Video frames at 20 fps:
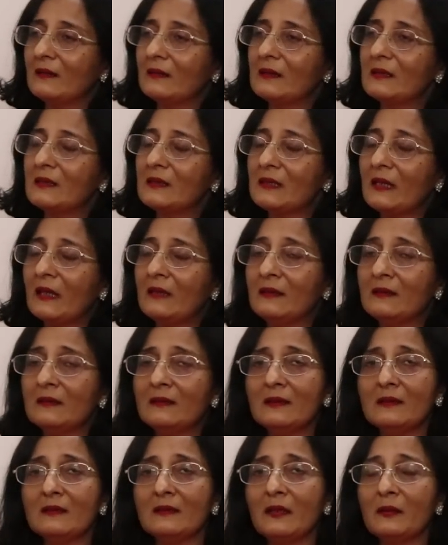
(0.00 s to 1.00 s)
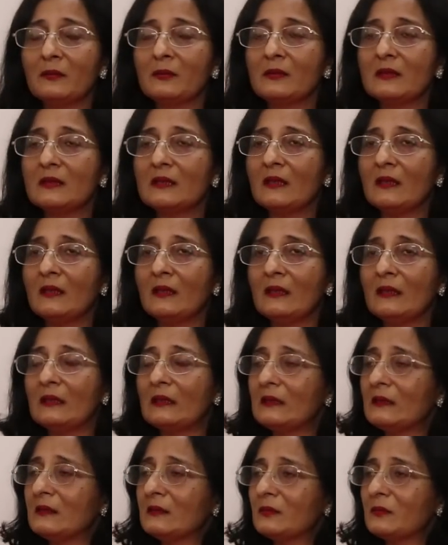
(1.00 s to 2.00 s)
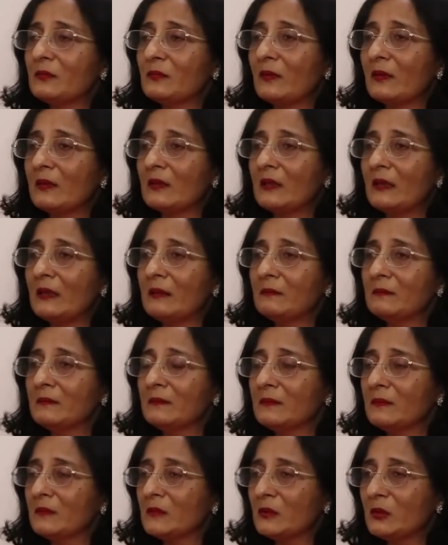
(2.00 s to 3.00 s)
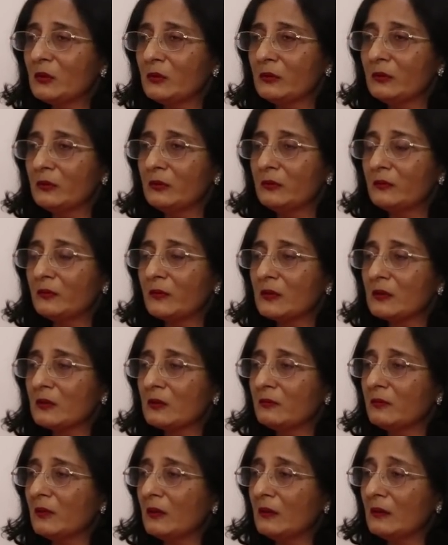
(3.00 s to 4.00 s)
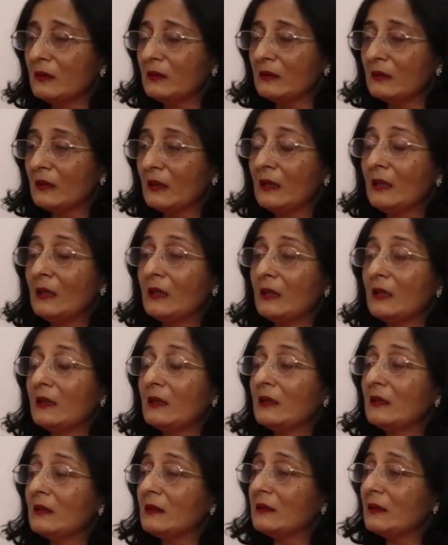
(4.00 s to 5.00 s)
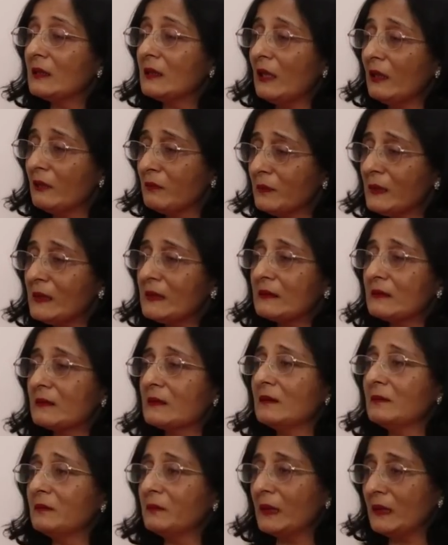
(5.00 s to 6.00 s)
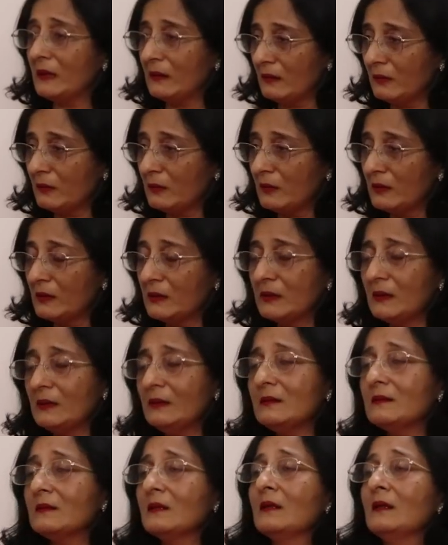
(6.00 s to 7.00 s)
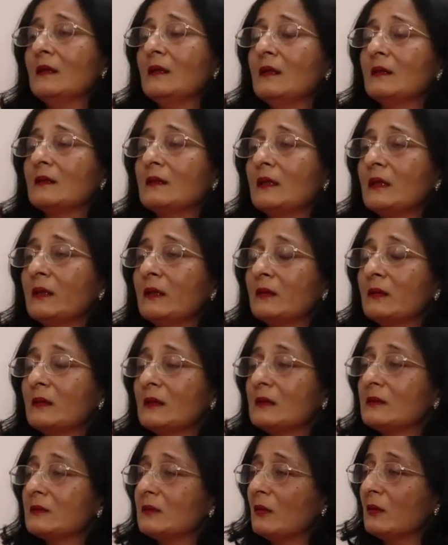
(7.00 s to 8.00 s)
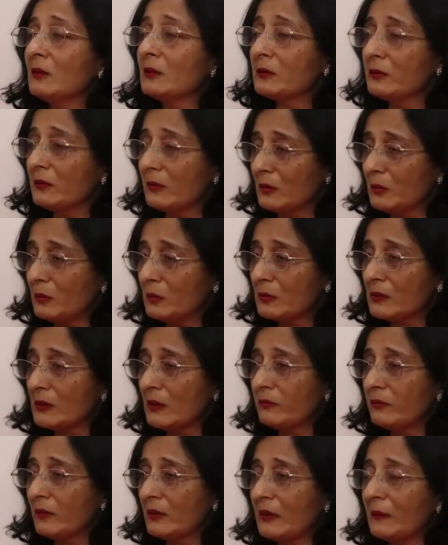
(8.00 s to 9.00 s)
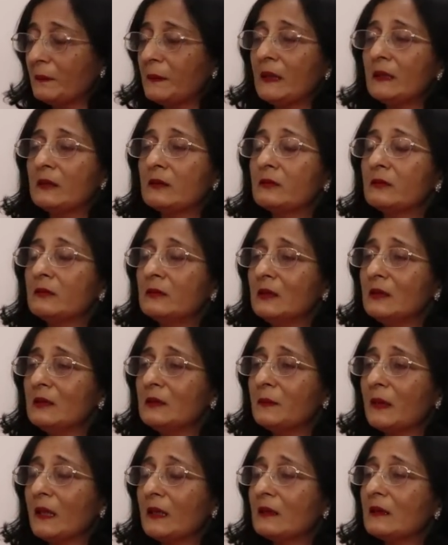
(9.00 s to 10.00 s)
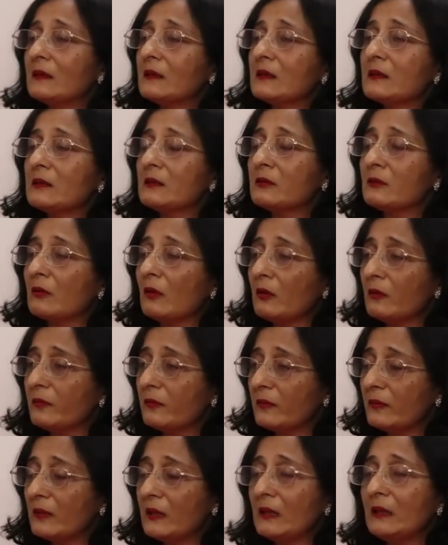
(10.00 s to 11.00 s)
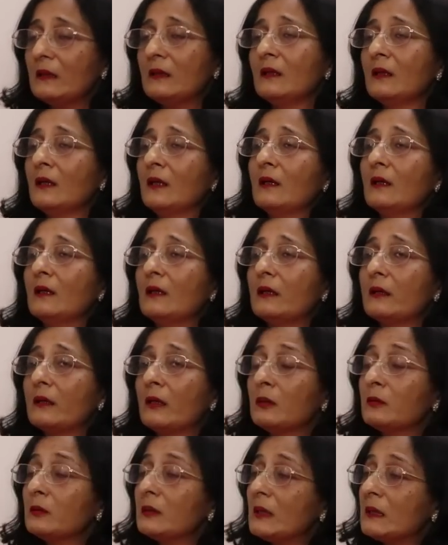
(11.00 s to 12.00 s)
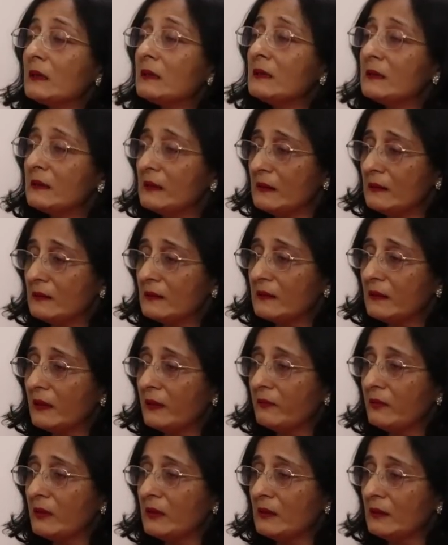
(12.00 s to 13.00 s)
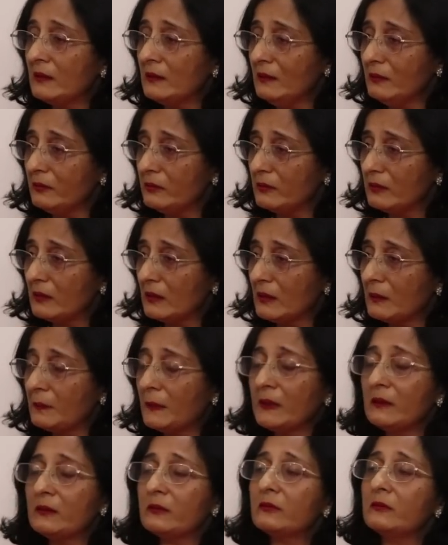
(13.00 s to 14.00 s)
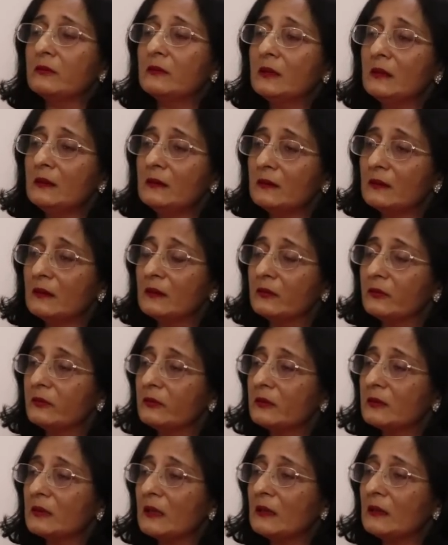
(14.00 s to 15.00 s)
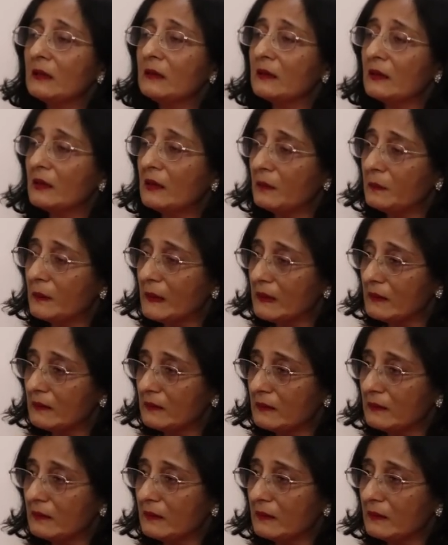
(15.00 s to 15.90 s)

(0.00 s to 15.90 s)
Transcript: The challenges, I would say, is for them to, first of all, in the government medical colleges, there is also a quota for Nepali students. Bangladesh is offering around 30 seats every year to the Nepali students to study in the government